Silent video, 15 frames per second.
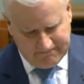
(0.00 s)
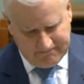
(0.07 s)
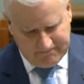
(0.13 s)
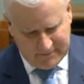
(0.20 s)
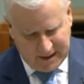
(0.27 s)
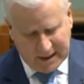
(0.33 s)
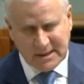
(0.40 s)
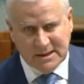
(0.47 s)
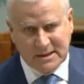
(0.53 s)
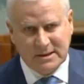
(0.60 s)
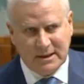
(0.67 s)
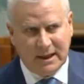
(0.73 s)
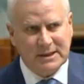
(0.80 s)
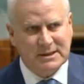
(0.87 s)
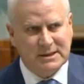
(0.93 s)

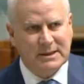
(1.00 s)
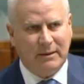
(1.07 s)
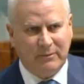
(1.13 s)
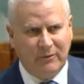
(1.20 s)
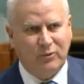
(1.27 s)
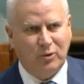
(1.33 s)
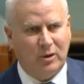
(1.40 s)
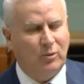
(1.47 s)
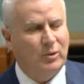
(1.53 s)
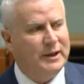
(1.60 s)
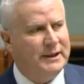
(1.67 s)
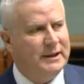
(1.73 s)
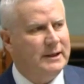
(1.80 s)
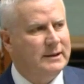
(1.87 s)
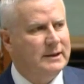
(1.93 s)
that's some of what we
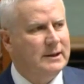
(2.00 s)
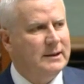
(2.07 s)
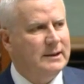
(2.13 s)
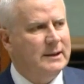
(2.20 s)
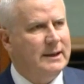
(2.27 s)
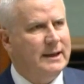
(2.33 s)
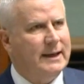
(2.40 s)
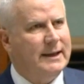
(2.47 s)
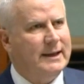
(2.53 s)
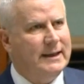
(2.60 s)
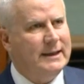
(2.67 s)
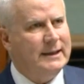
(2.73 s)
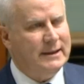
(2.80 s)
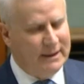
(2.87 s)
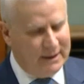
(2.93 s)
did
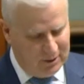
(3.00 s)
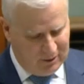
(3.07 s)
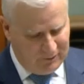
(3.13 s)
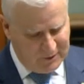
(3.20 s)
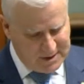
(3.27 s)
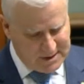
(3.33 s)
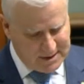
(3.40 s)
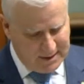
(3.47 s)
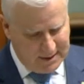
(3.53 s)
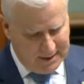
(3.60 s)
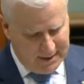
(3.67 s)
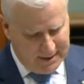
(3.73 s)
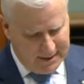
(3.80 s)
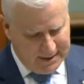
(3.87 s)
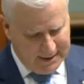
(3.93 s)
in office.
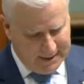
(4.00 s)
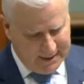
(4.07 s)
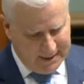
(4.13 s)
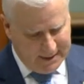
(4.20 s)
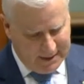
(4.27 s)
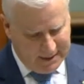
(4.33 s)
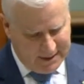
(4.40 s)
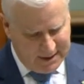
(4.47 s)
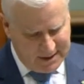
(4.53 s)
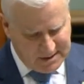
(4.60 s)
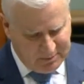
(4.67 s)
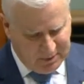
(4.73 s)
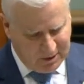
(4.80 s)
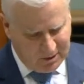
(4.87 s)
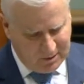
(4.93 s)
This
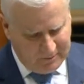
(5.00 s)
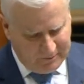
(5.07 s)
bill,